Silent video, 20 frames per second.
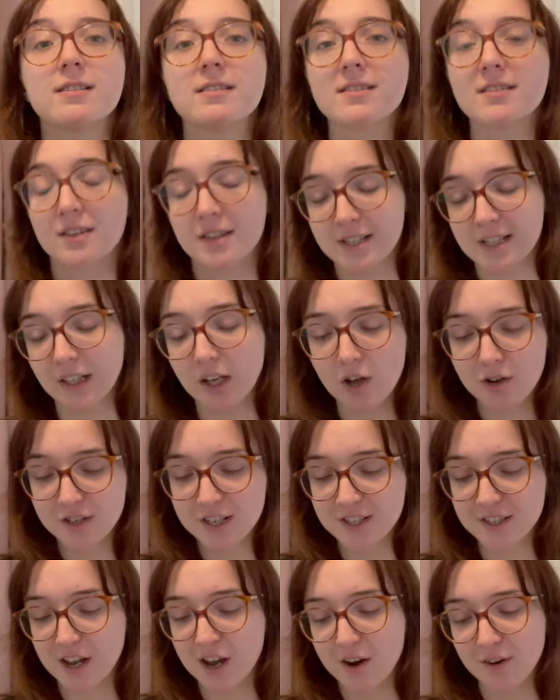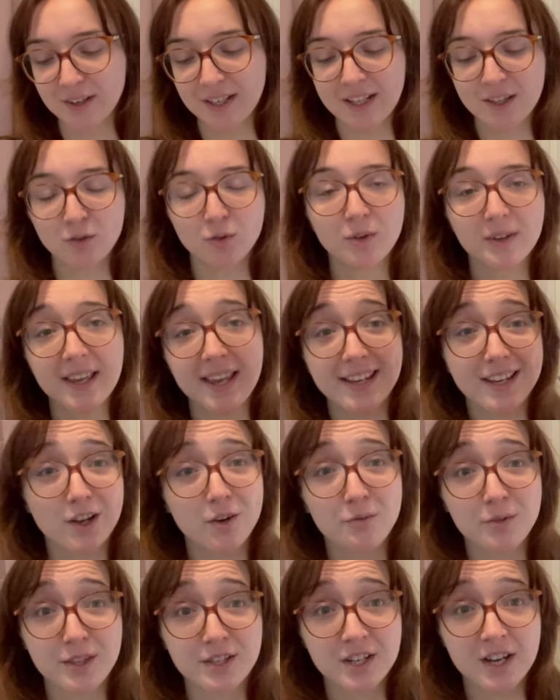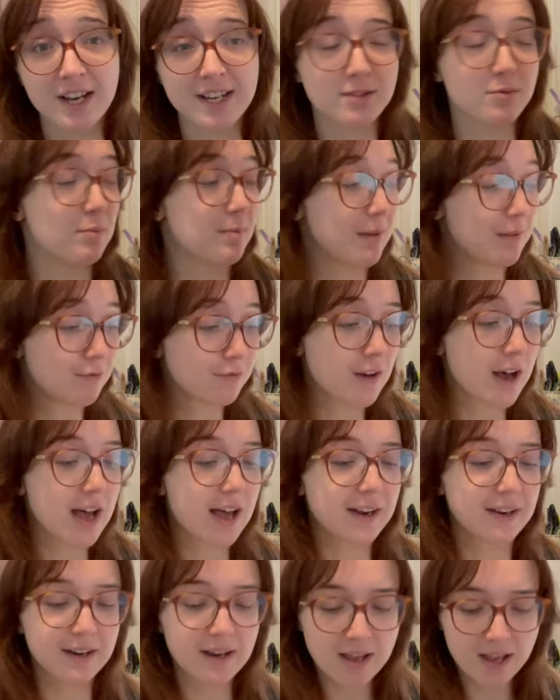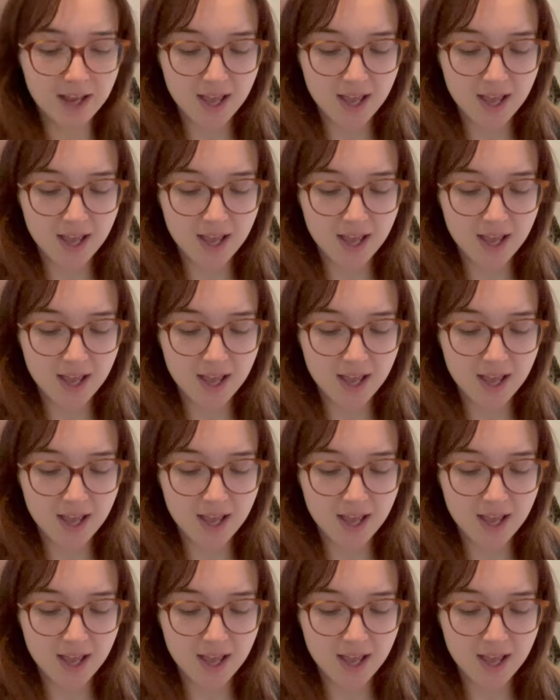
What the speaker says: So there's a lot to sew and I thought kicking off with the ties would be fun.